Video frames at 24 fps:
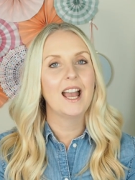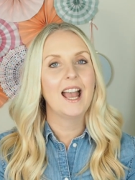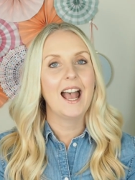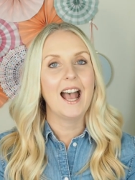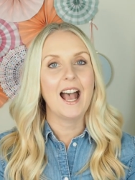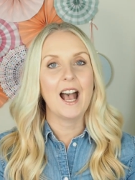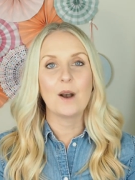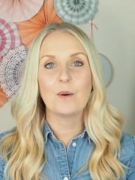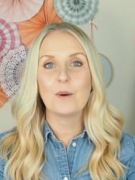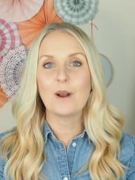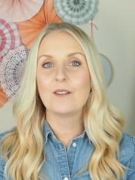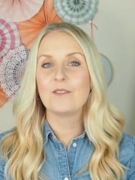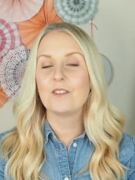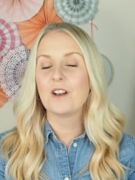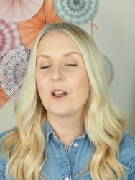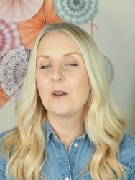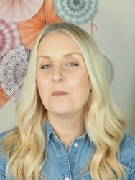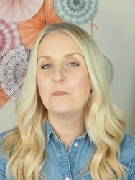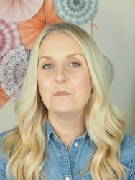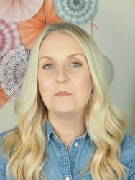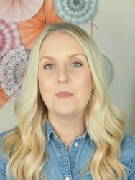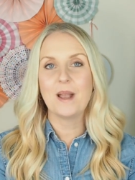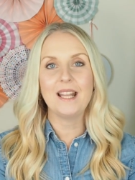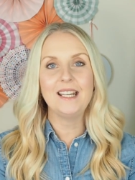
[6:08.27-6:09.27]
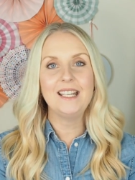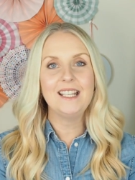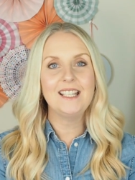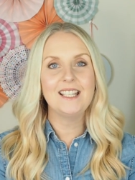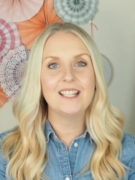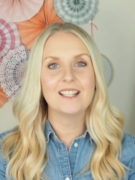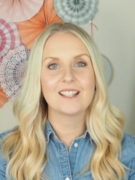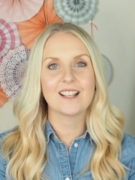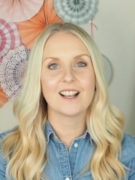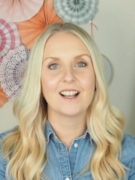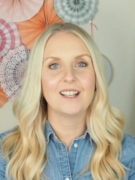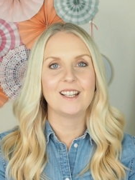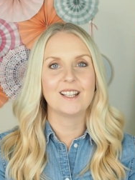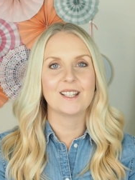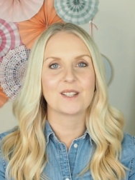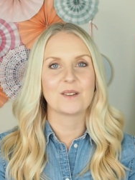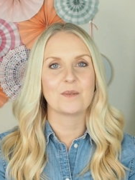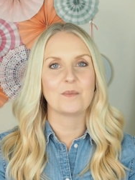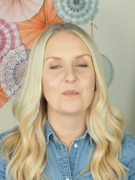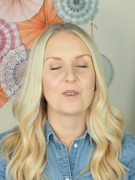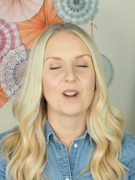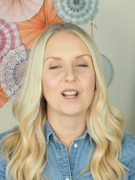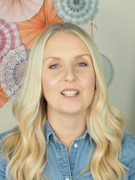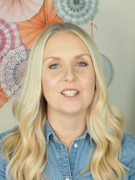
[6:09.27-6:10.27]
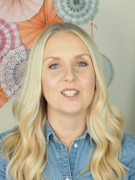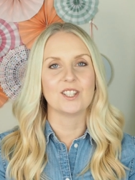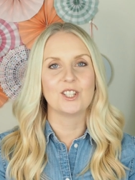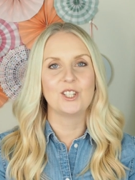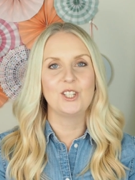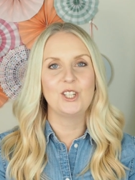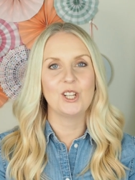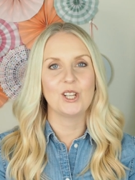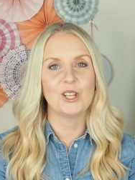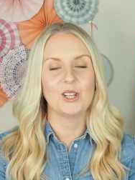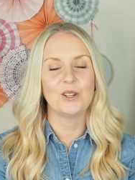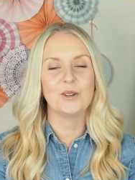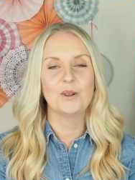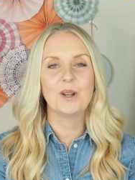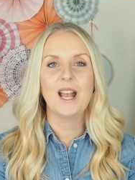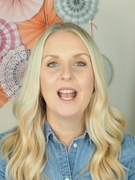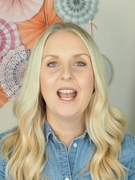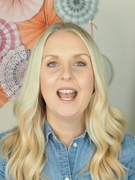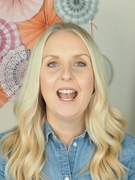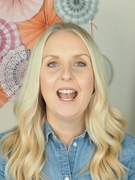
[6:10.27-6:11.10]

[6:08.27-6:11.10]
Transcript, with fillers: However, many designers and brands do,